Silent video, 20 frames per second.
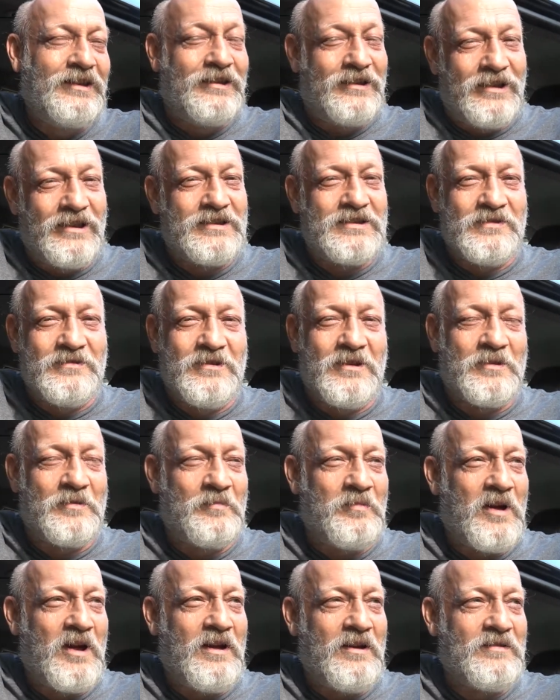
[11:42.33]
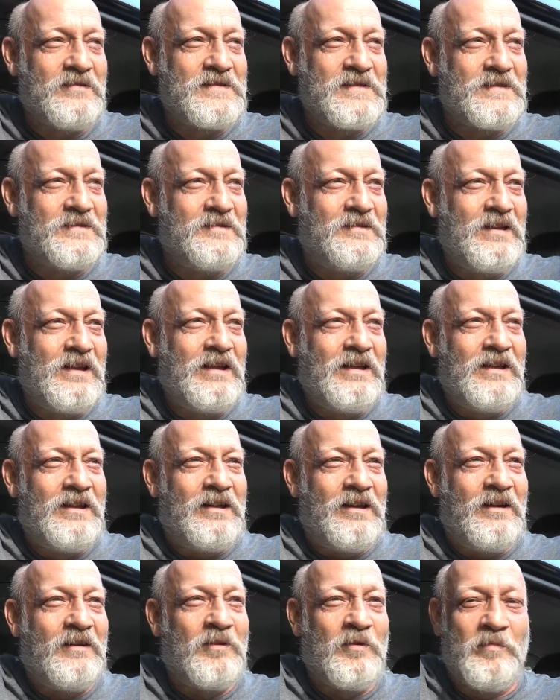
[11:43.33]
like 200 pounds. So
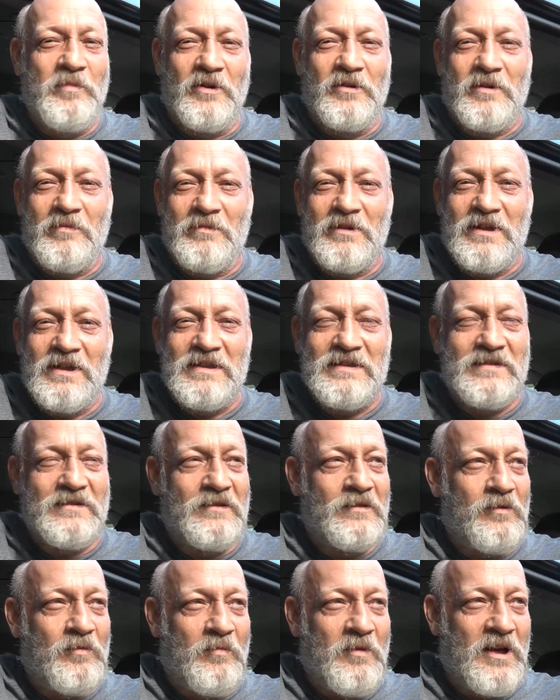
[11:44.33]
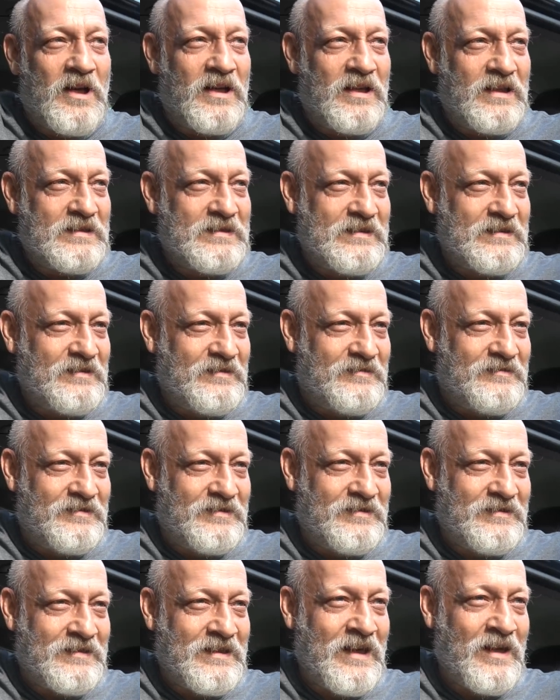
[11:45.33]
I'm gonna build him a decent little bike. So
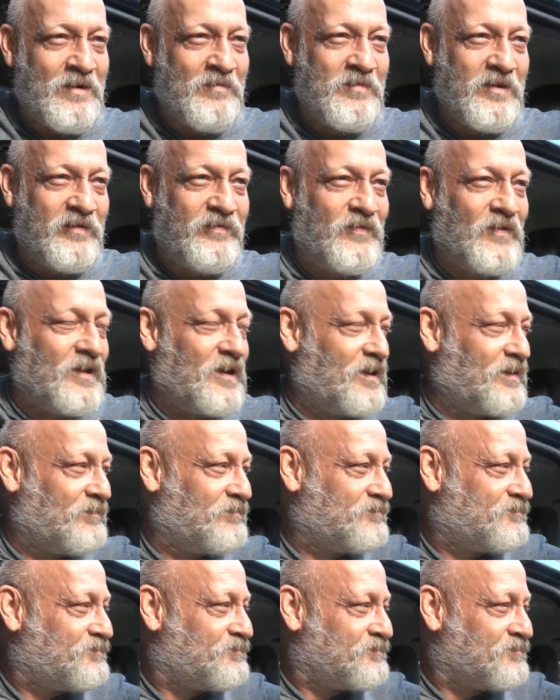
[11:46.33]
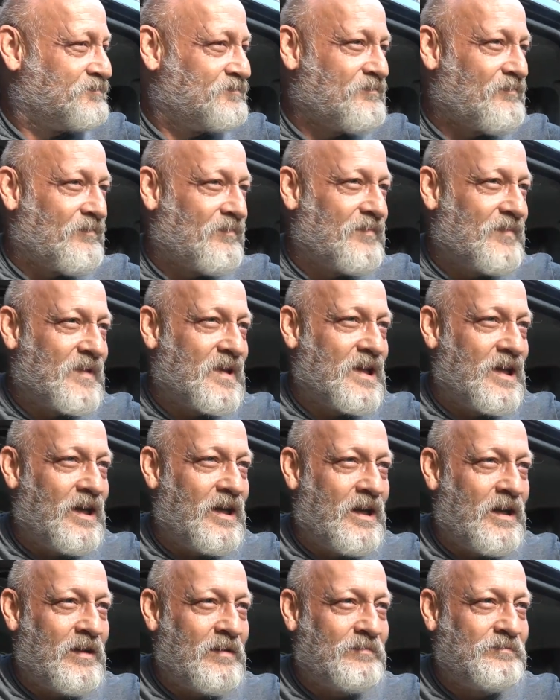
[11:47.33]
that'll be fun.
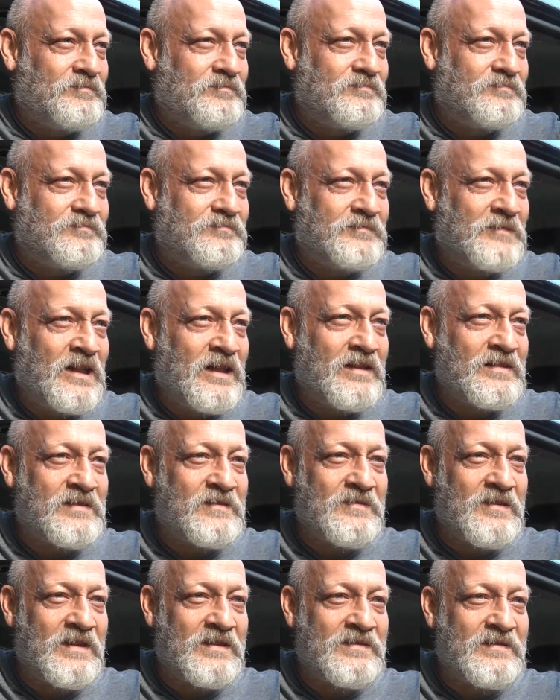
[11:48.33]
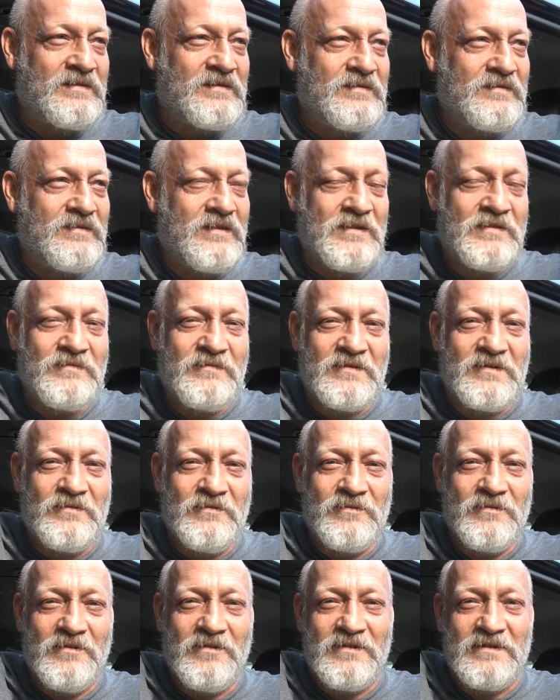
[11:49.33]
Um, yeah, so that's that's what's
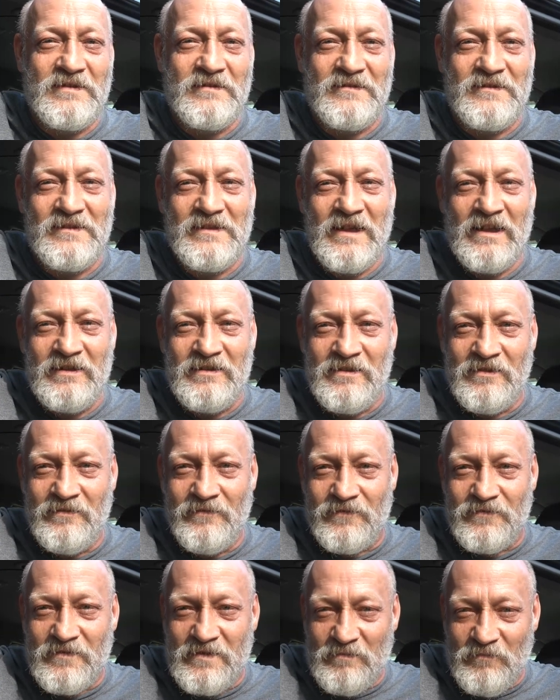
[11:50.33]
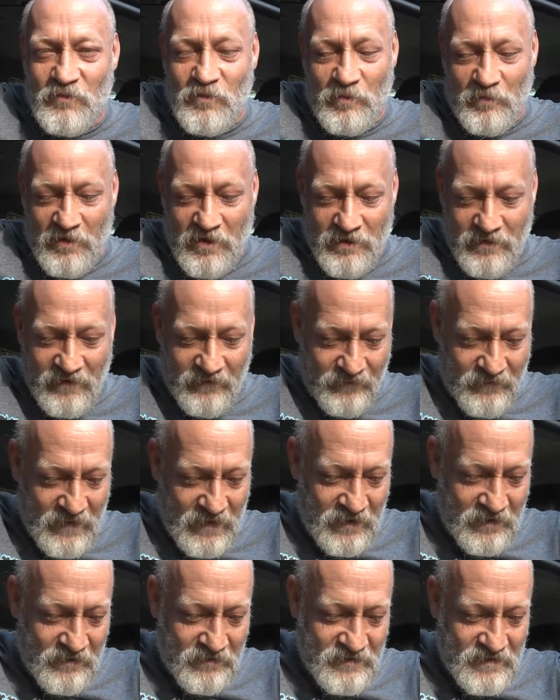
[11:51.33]
going on. So stay tuned for some more boating
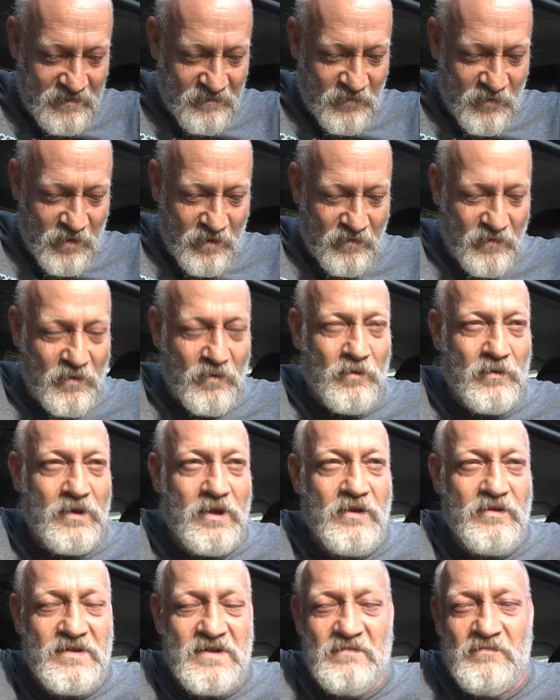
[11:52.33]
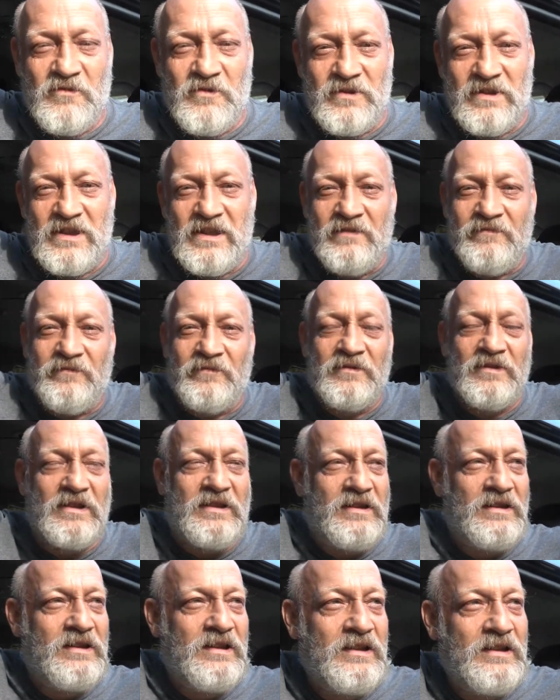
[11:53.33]
videos tomorrow. We're gonna go somewhere different.
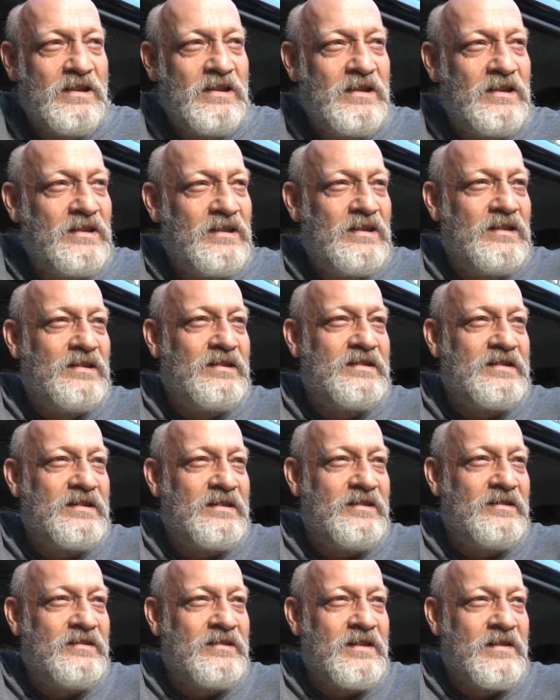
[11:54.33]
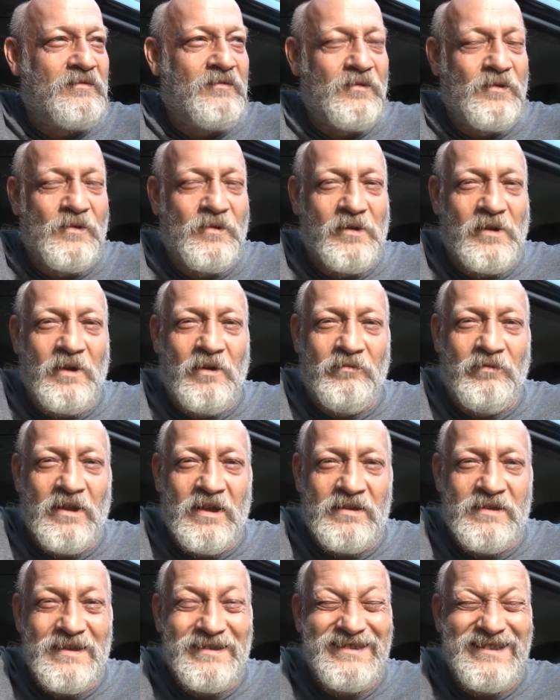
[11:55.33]
So I think we're gonna go
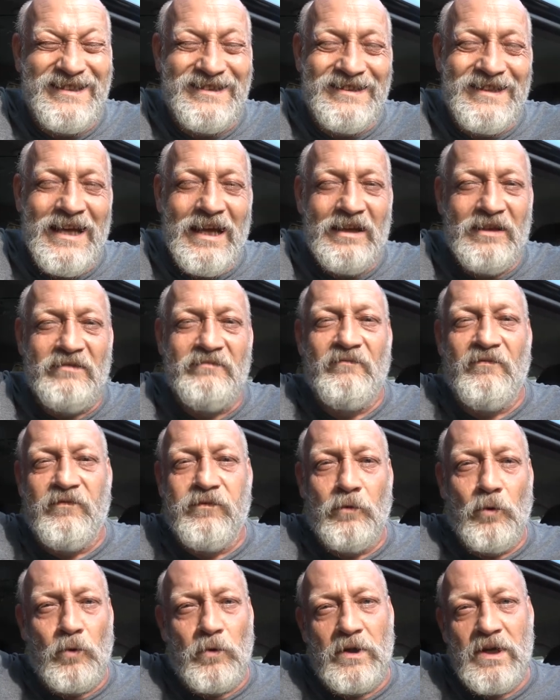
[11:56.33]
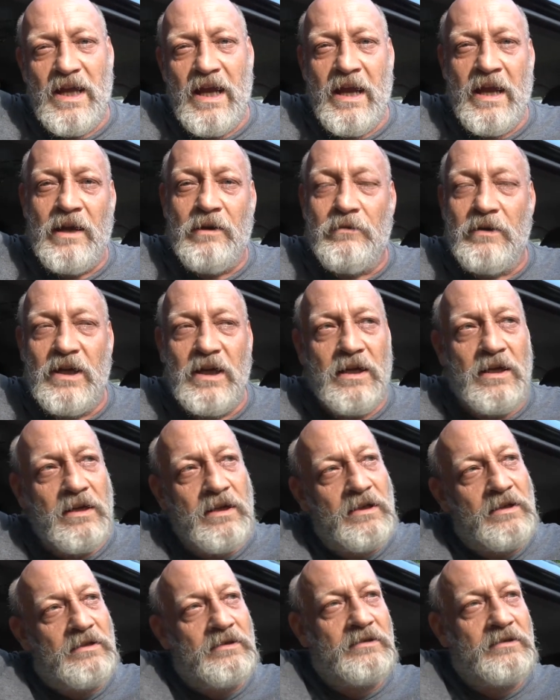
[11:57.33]
around the Dunnellon, Florida area